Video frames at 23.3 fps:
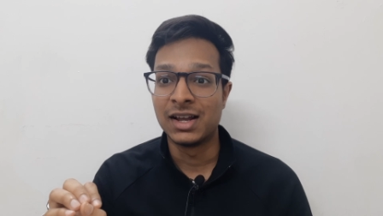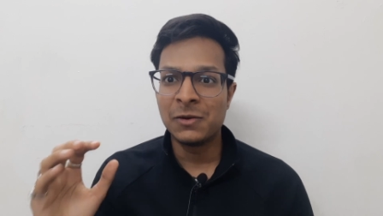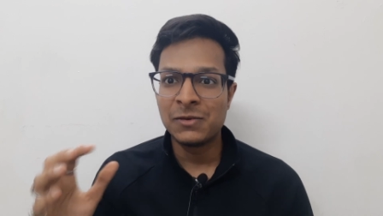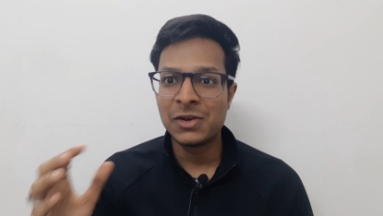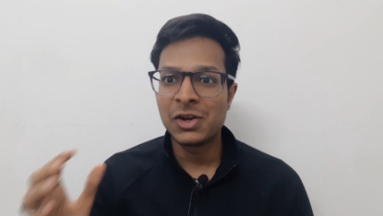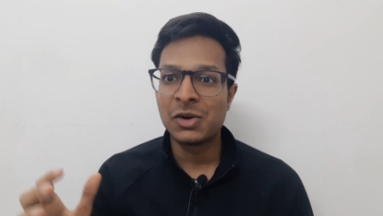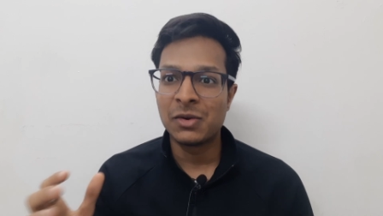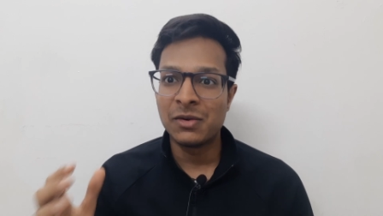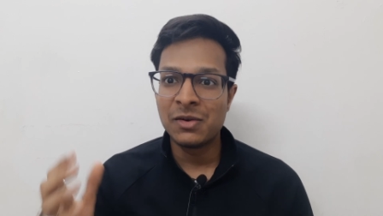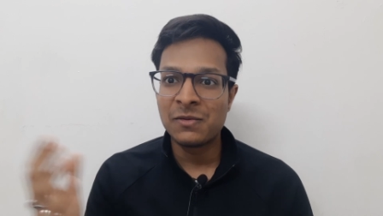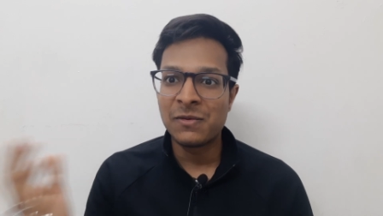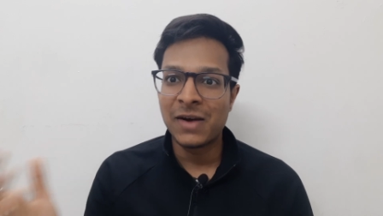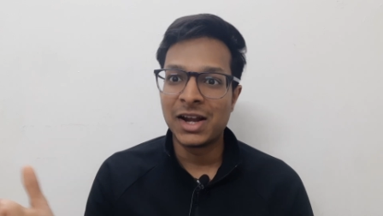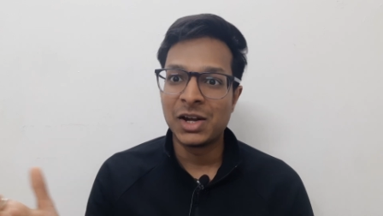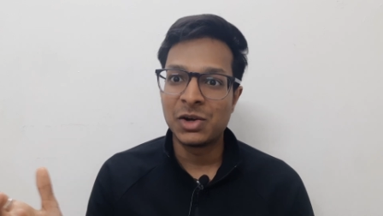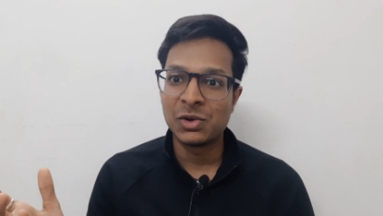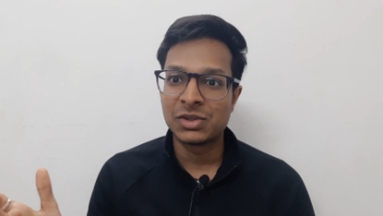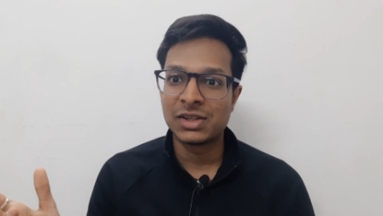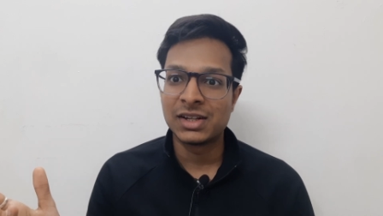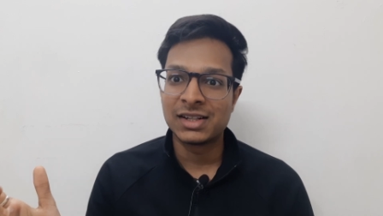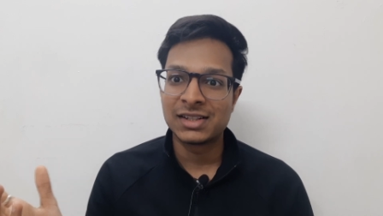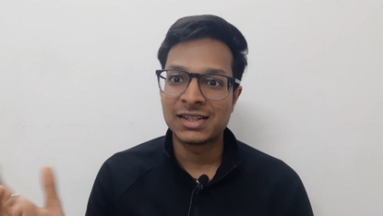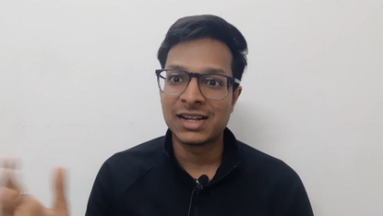If you're going 5 to
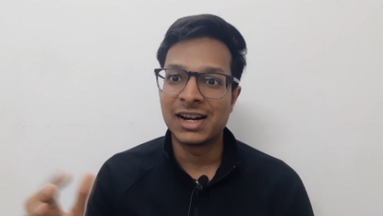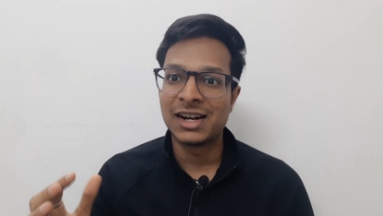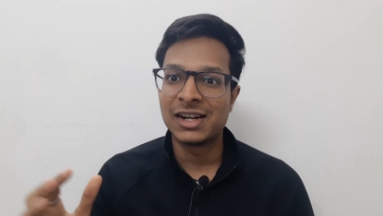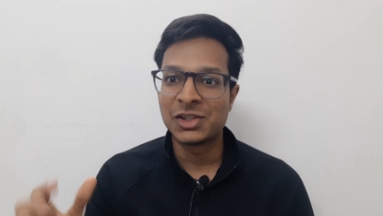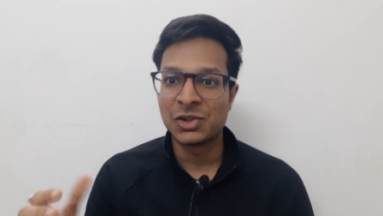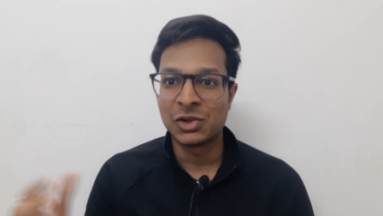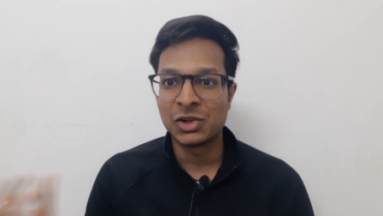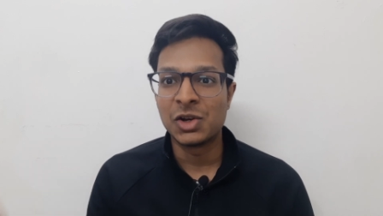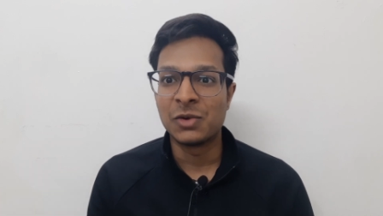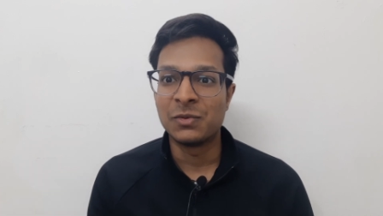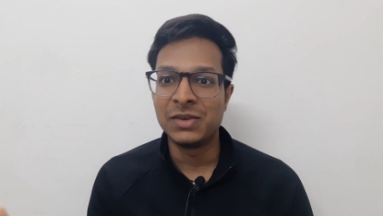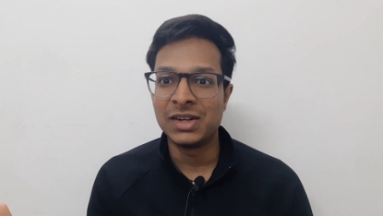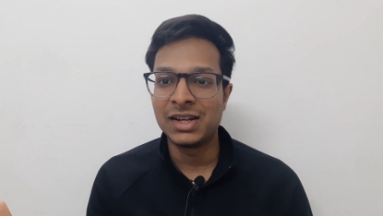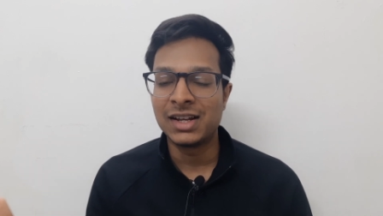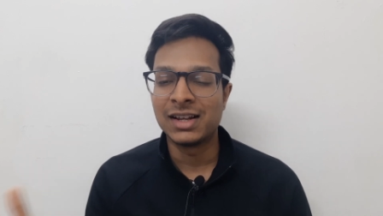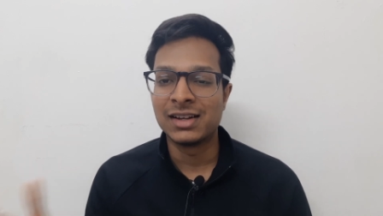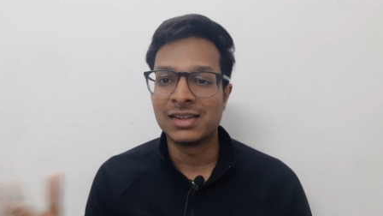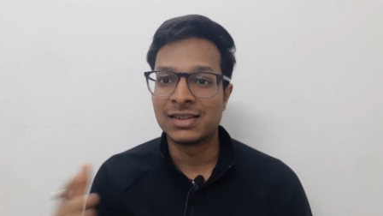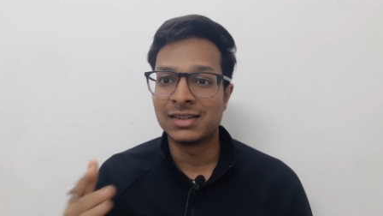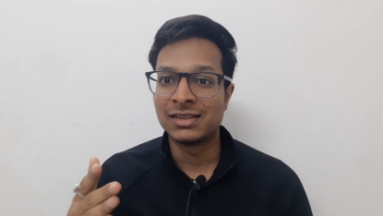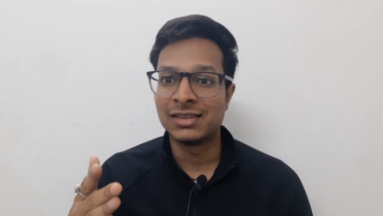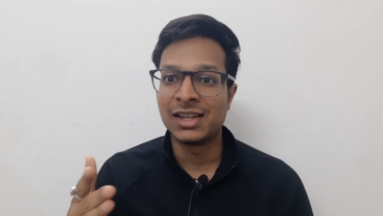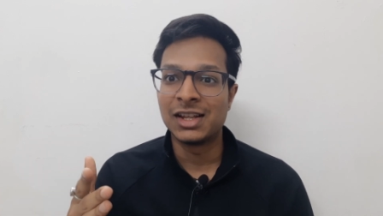6 hours on your
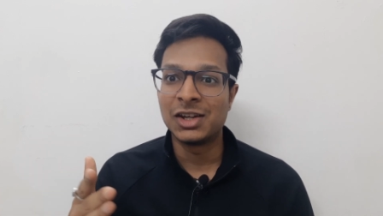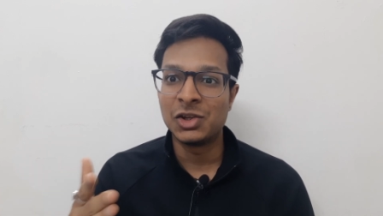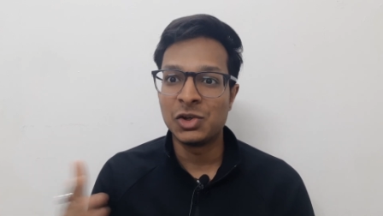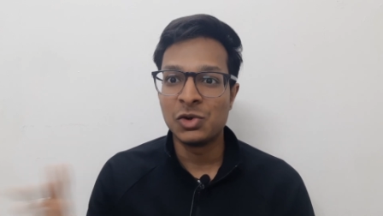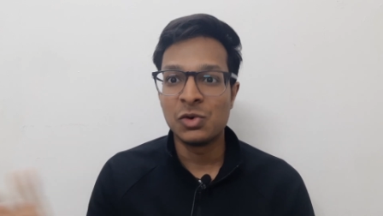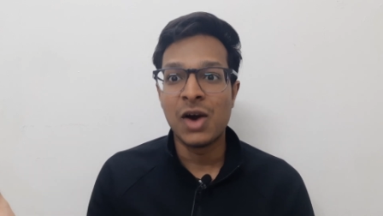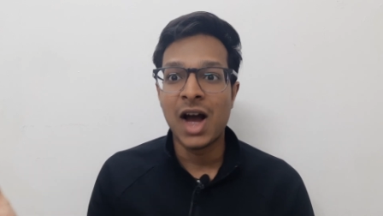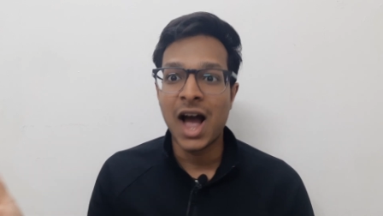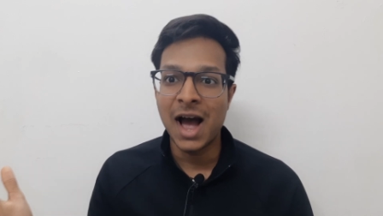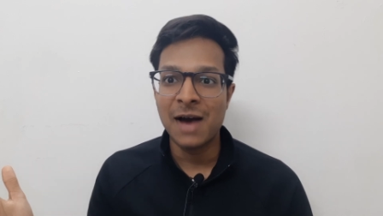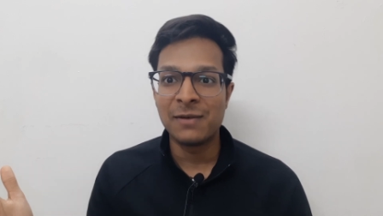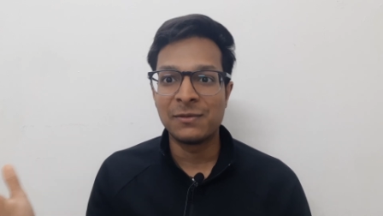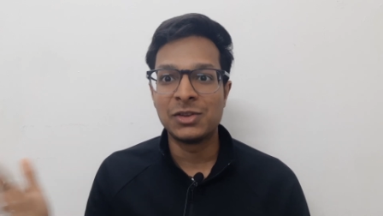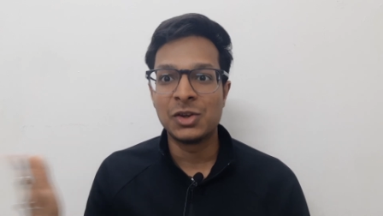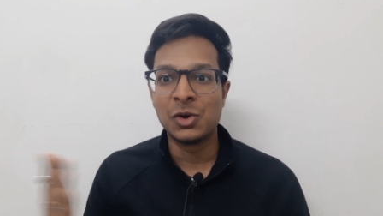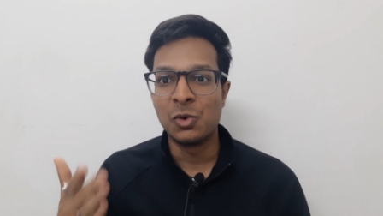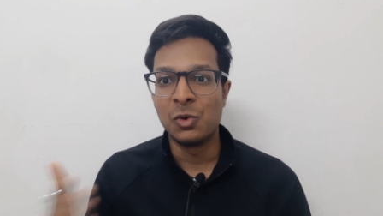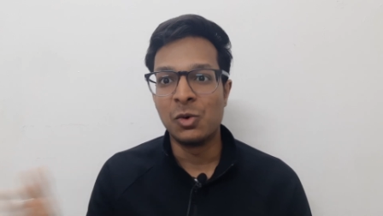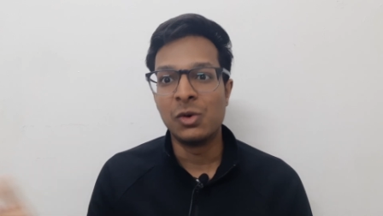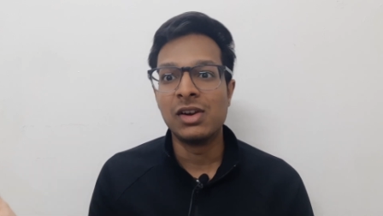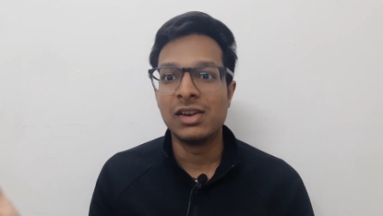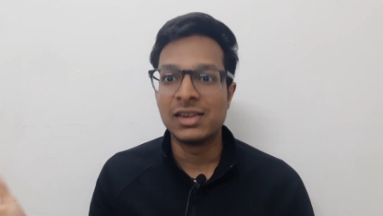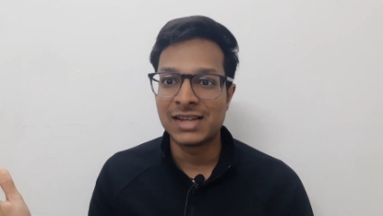weekends and then you have the
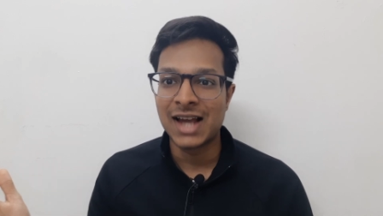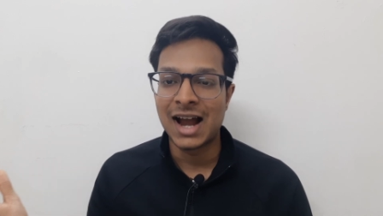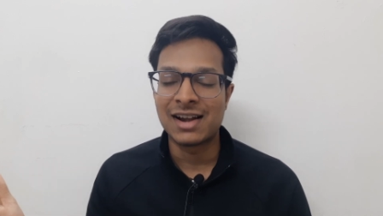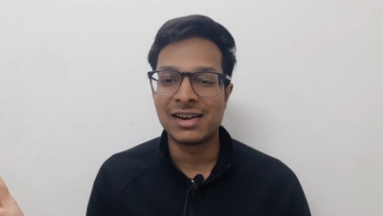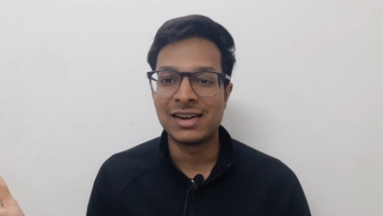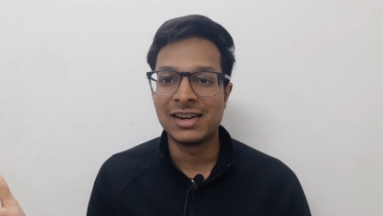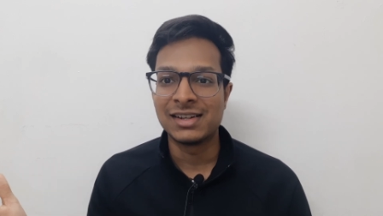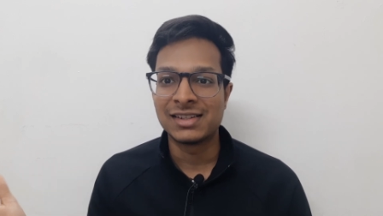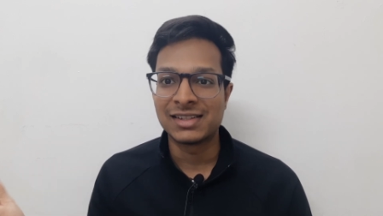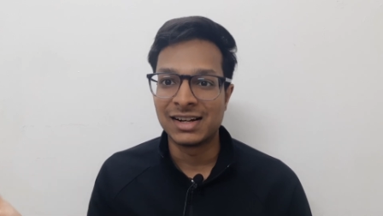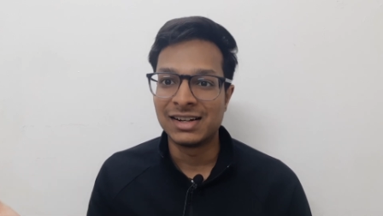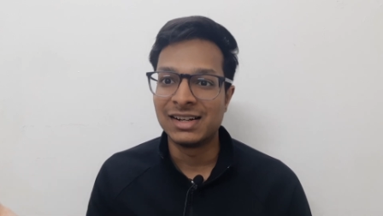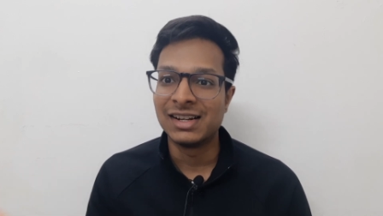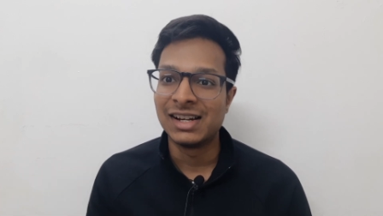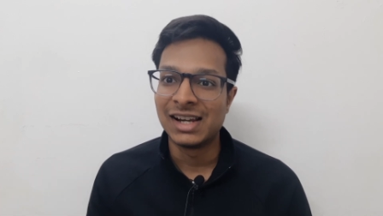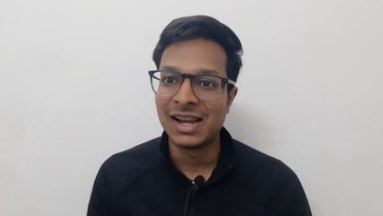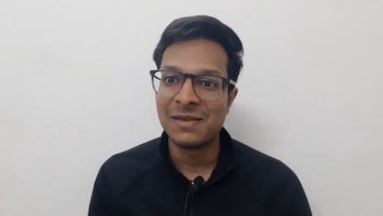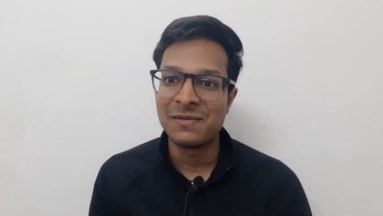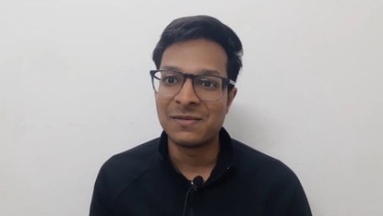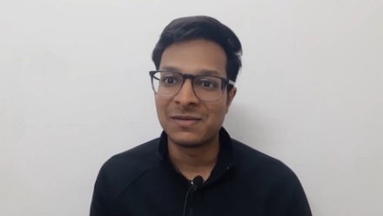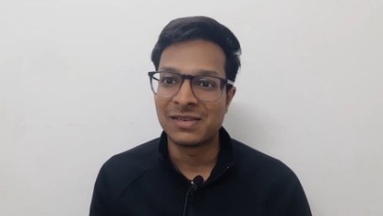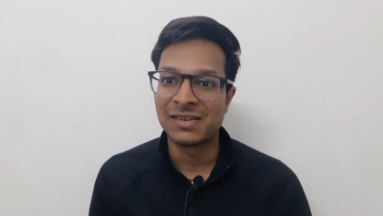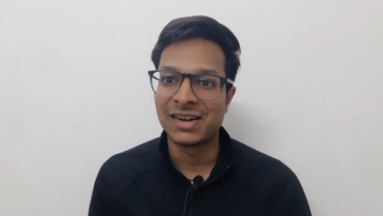whole Saturday and Sunday
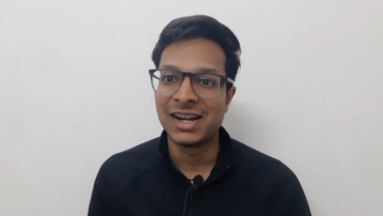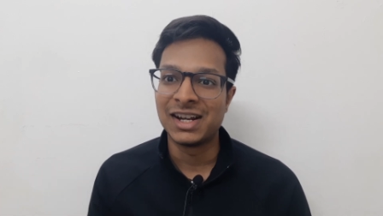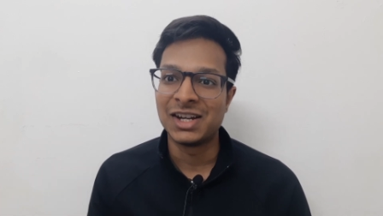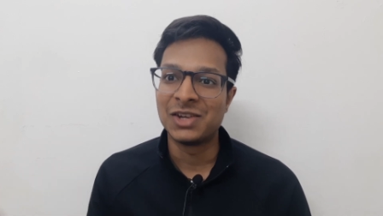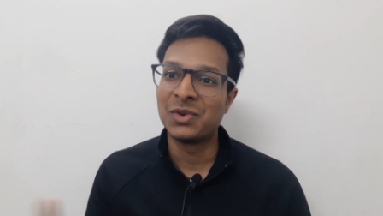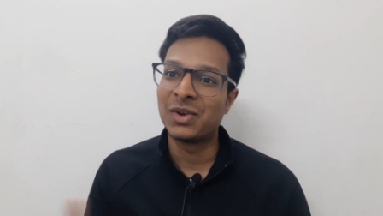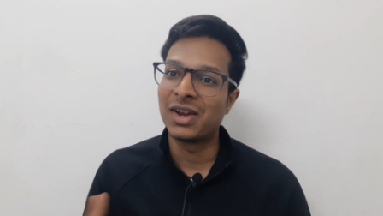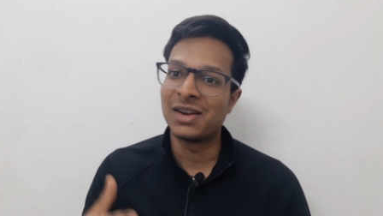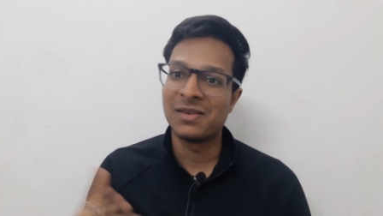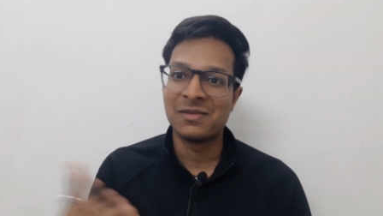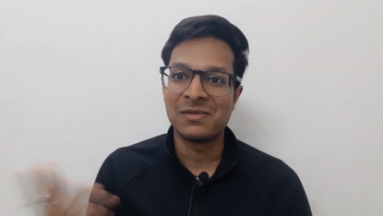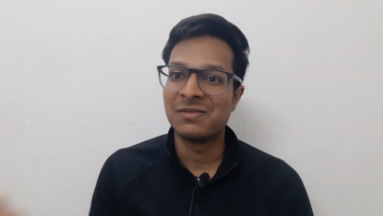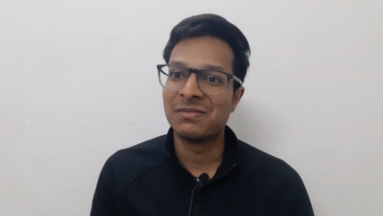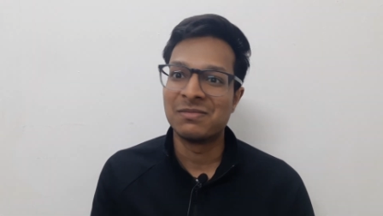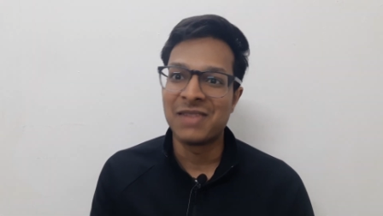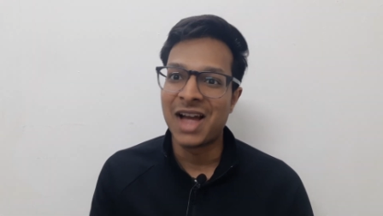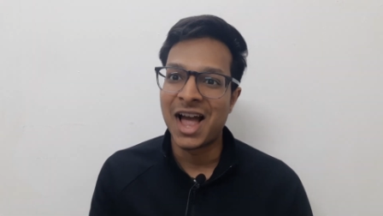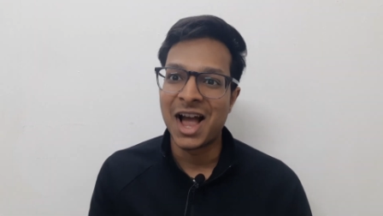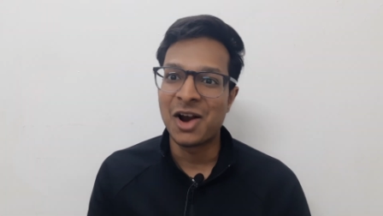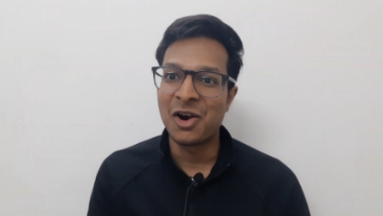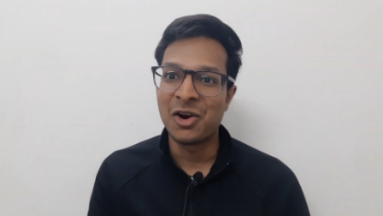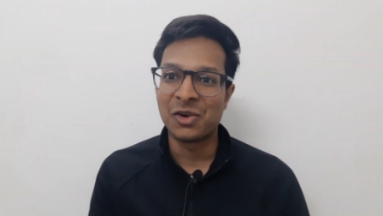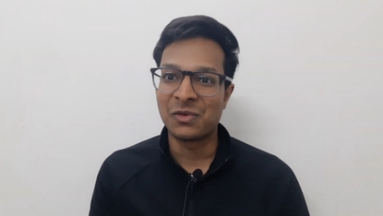left, right? You can
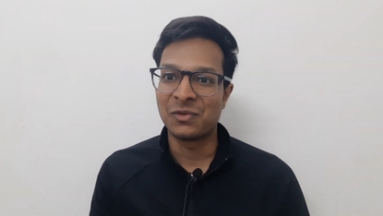hang